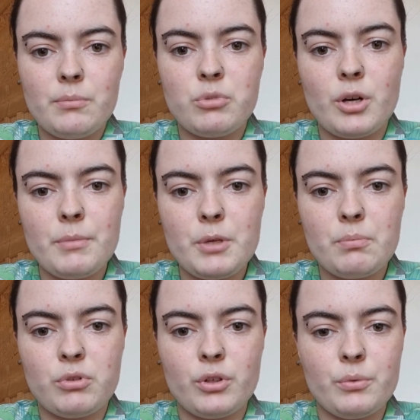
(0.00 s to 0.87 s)
Premiere
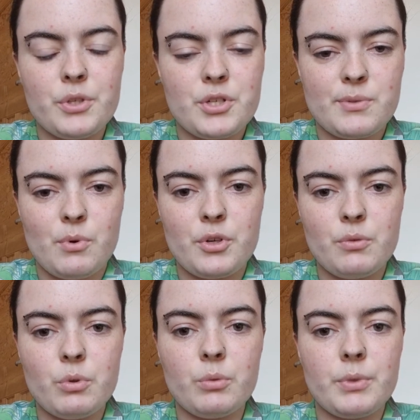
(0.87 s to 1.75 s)
Pro, which is what
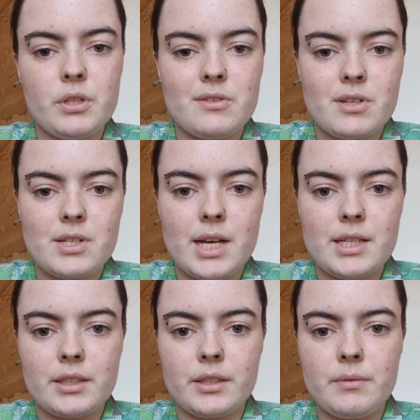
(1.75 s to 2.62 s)
you will be using to
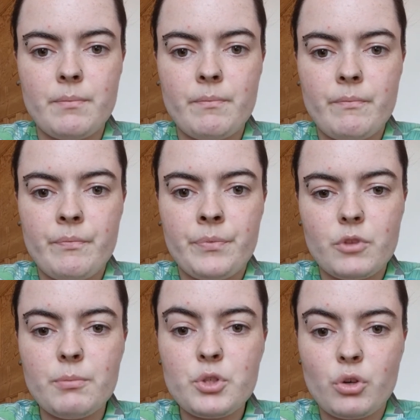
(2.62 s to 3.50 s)
edit.
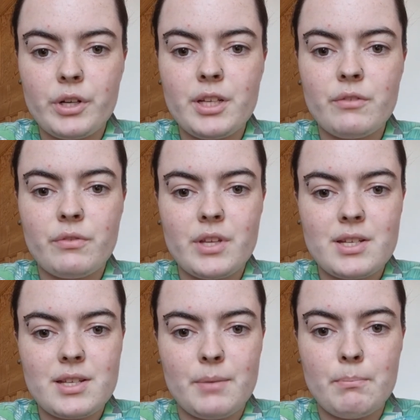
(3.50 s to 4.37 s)
The majority of
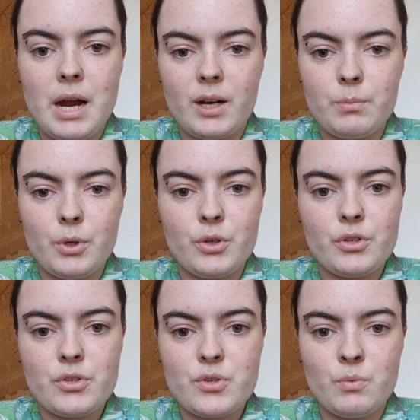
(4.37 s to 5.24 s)
things like
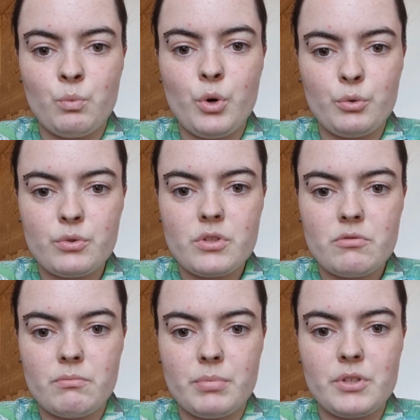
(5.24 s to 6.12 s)
MacBooks
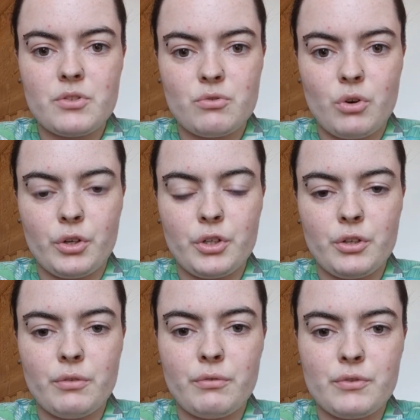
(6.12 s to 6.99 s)
won't be strong
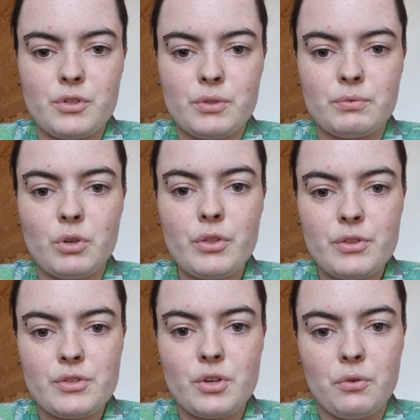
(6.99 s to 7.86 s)
enough to
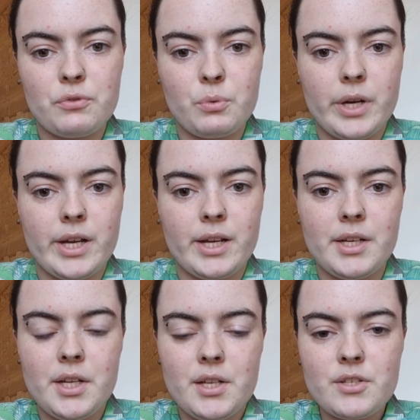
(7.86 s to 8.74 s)
run the software,
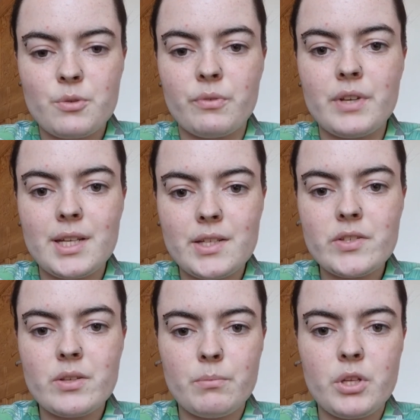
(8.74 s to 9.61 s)
so if it is
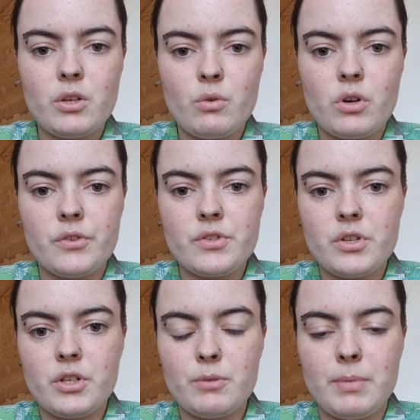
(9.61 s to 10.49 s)
something you're
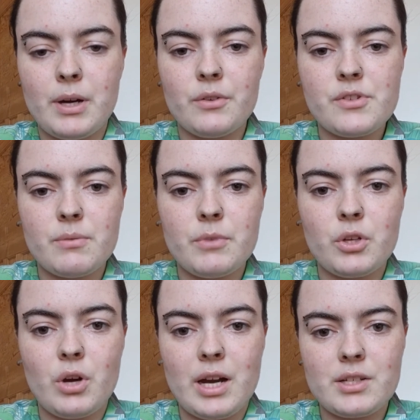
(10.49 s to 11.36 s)
concerned about and
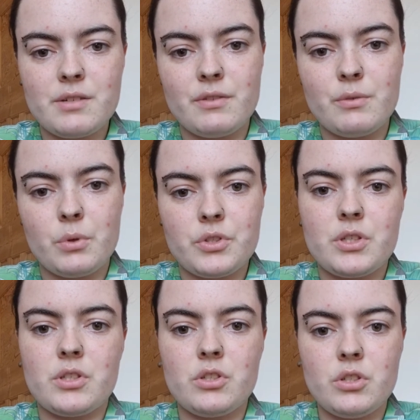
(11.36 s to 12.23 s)
something you're actually
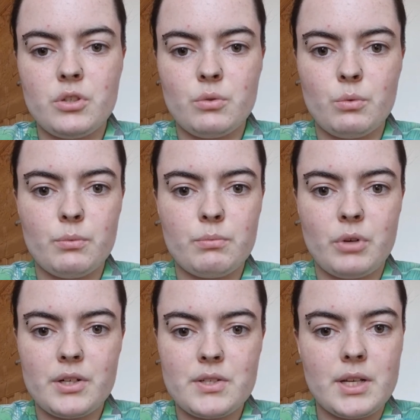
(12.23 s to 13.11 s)
wanting to do,
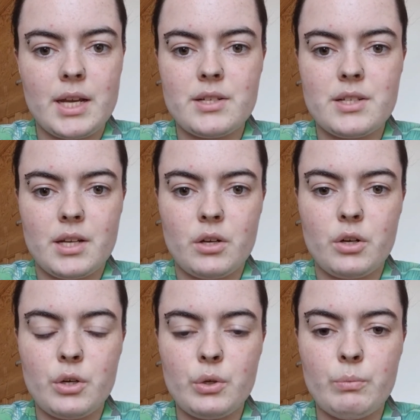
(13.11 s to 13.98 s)
practicing editing at
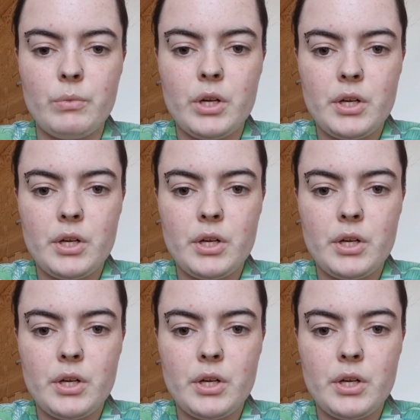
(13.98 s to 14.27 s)
home,